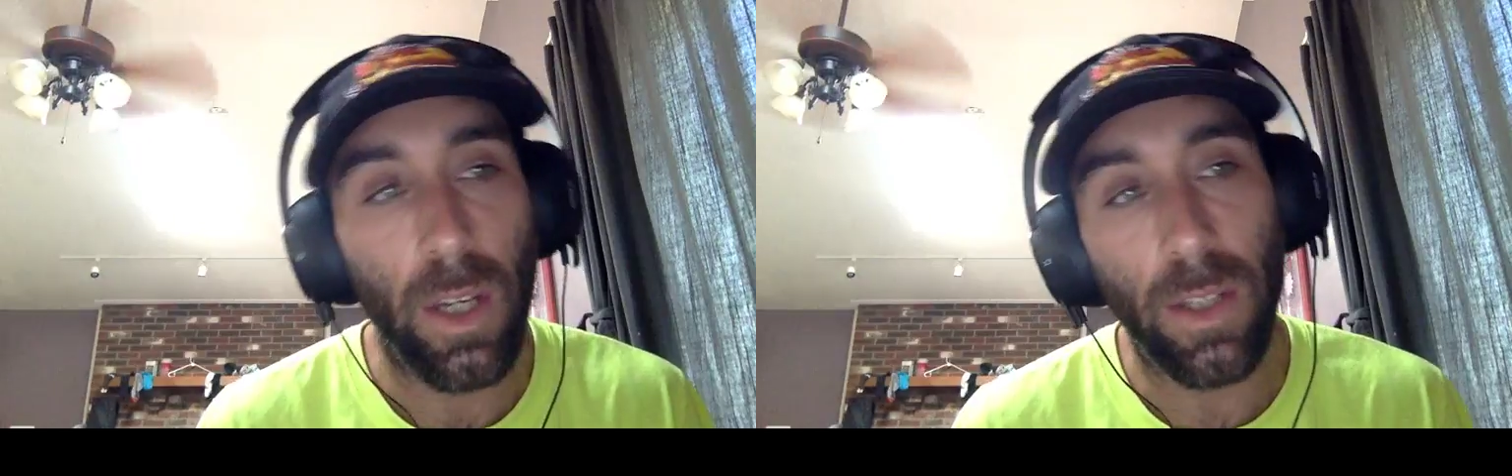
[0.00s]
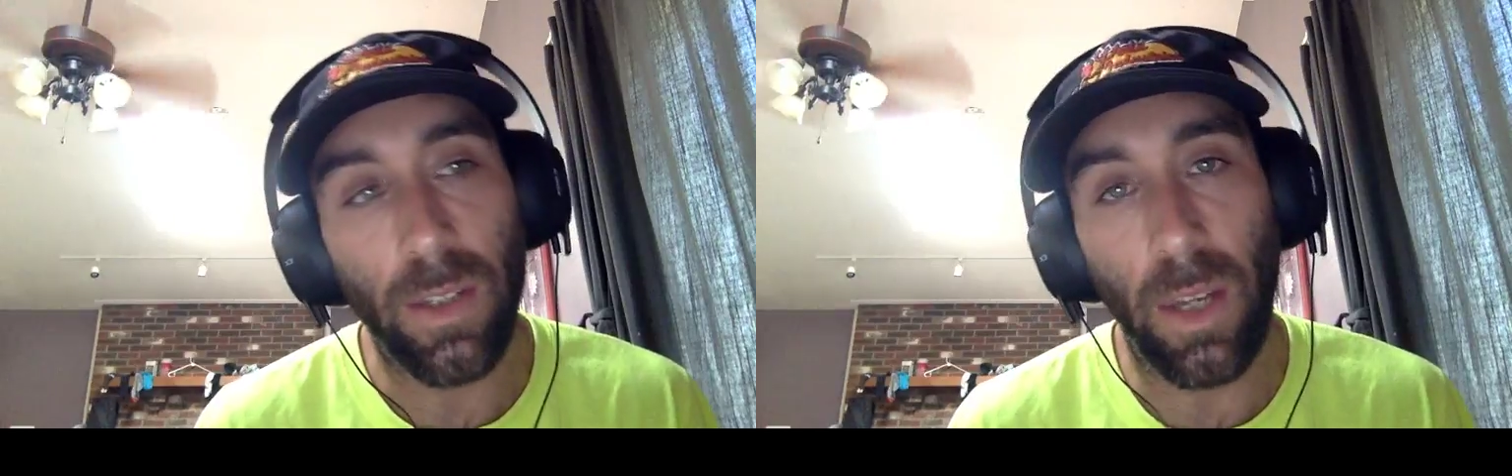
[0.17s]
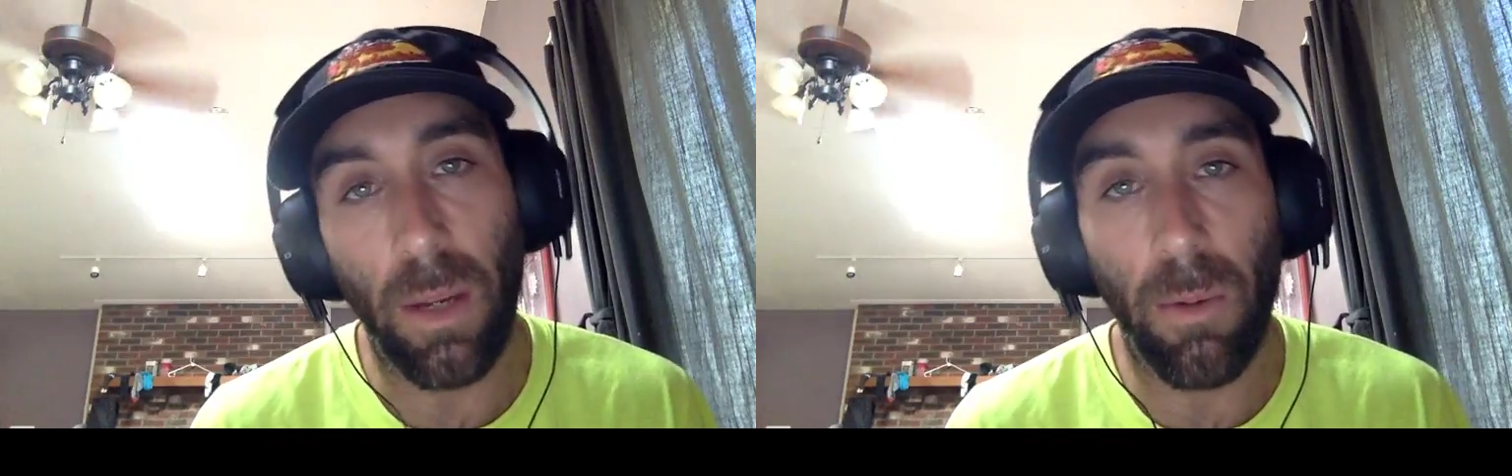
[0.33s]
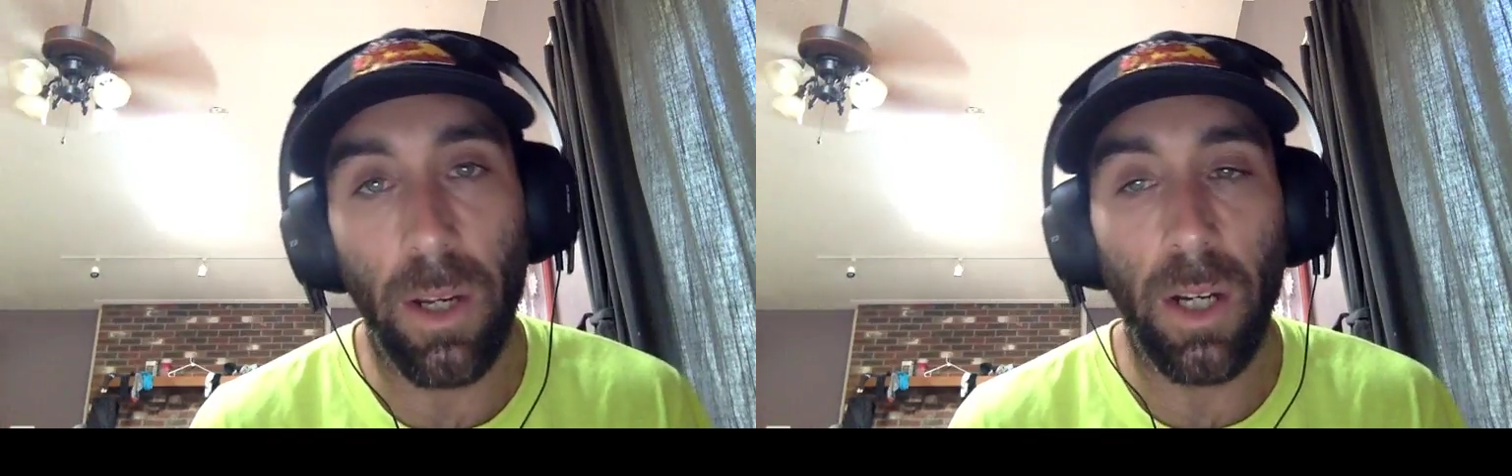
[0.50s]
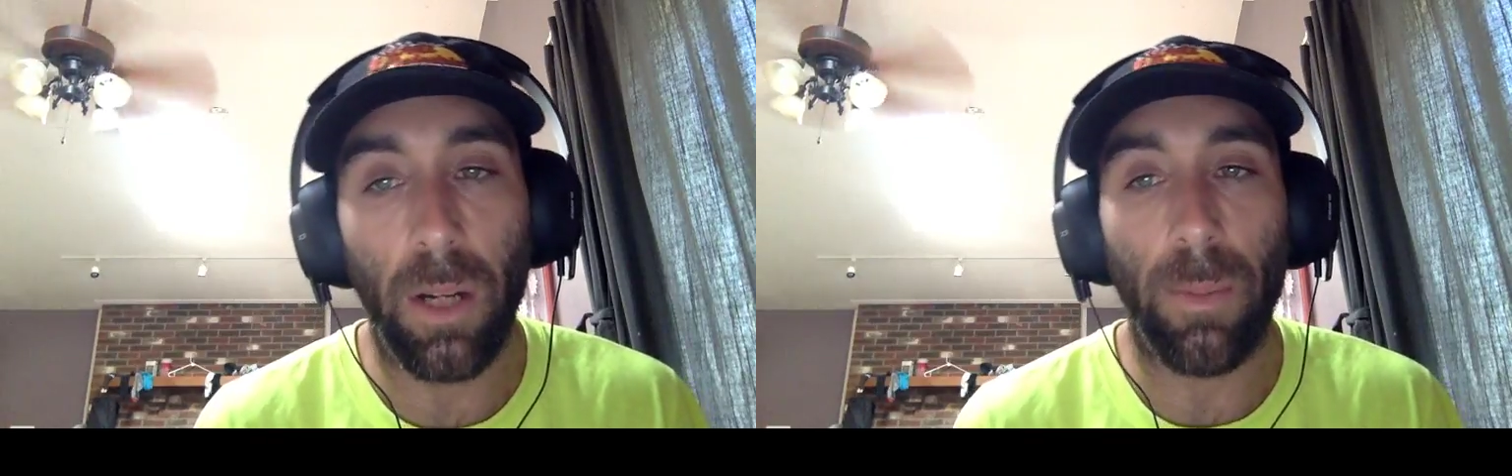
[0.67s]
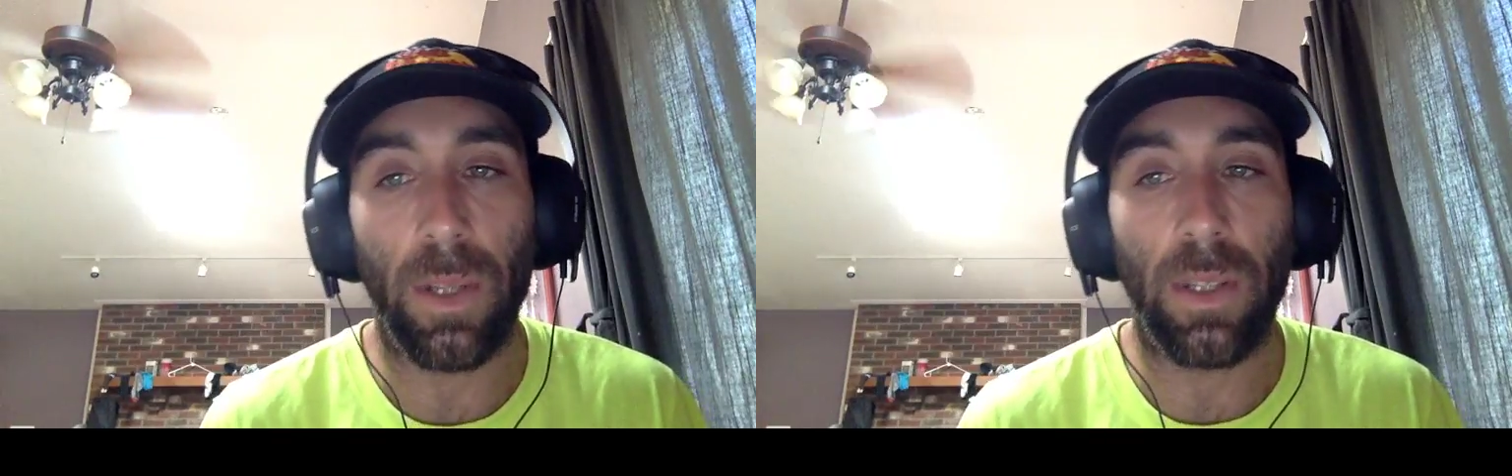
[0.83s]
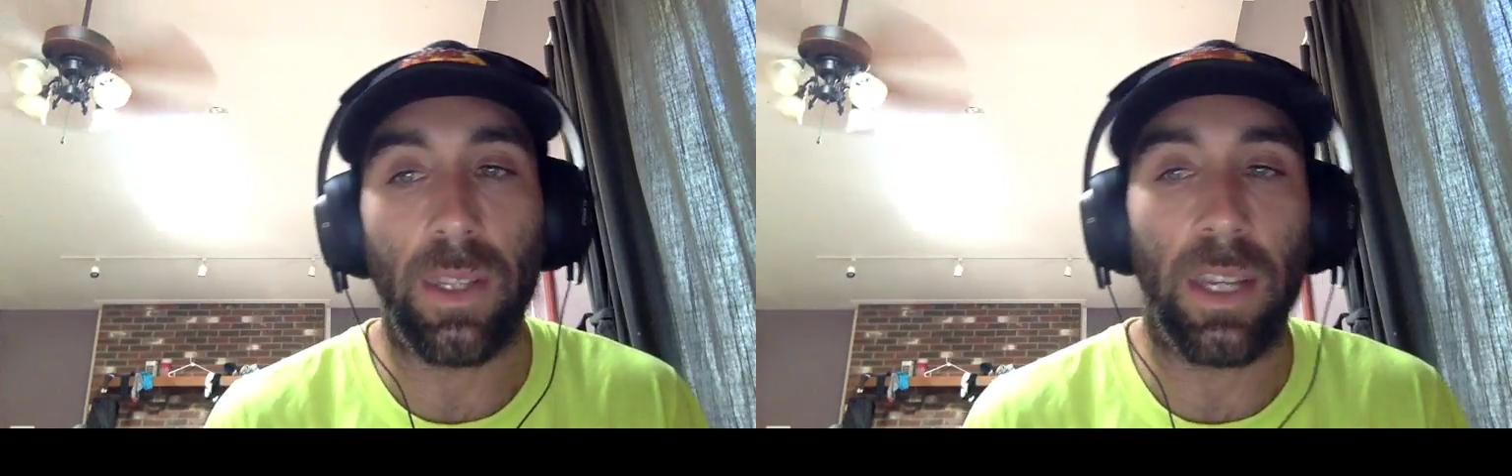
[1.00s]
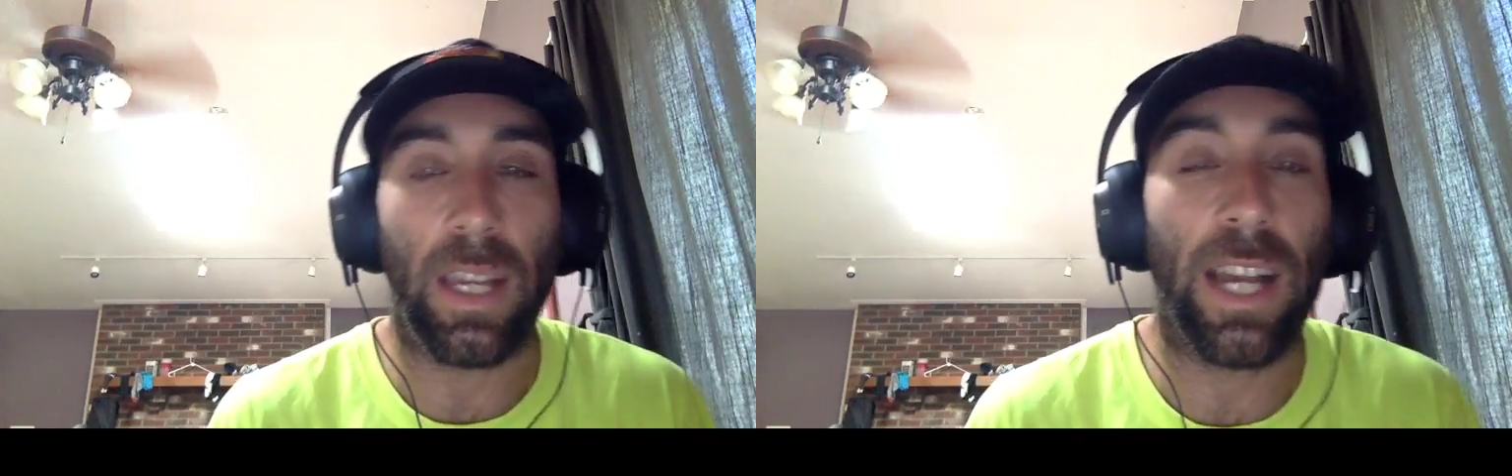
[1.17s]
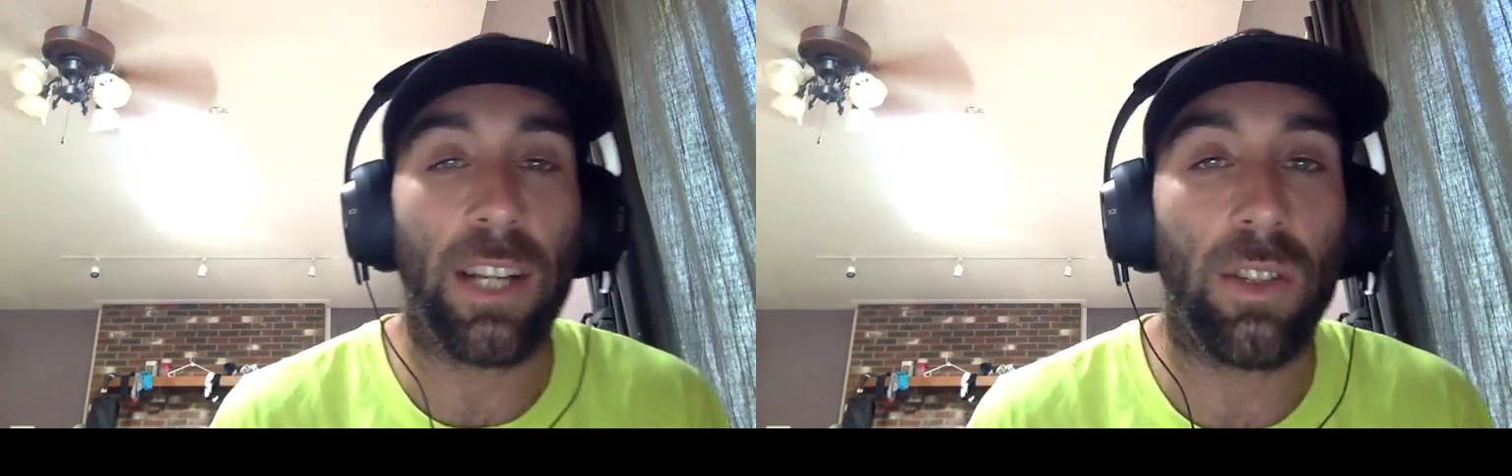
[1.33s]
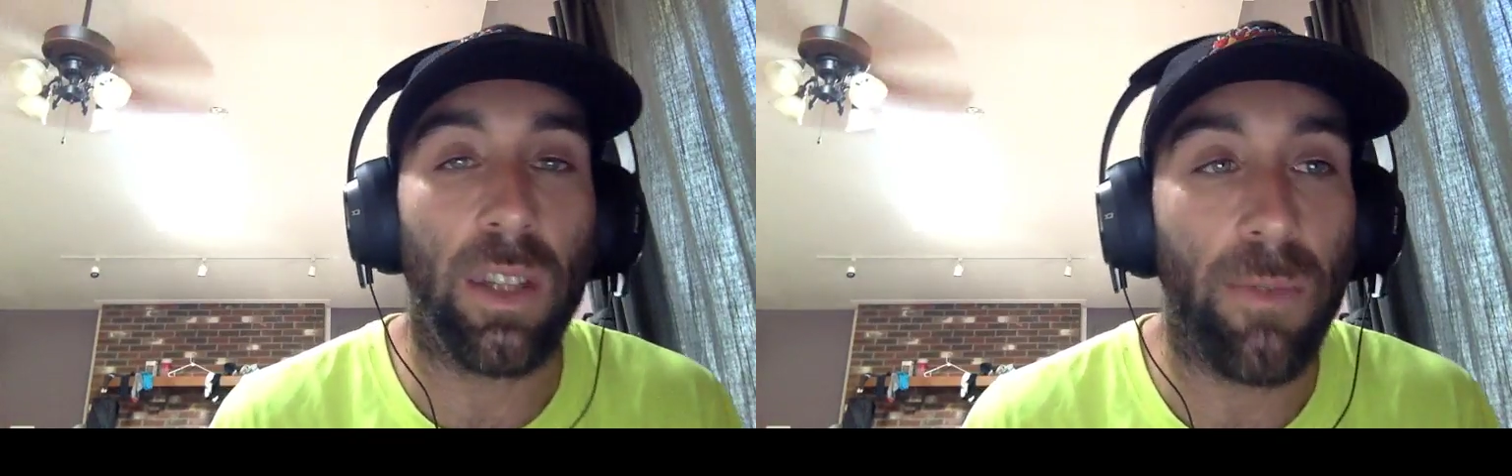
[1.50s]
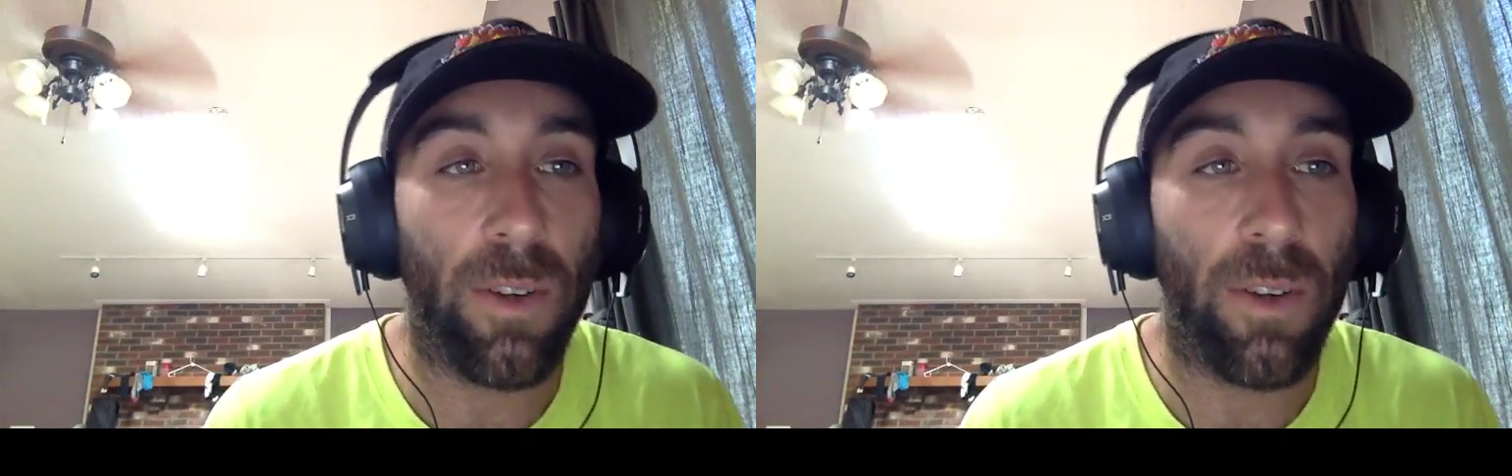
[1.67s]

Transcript: say what up, and they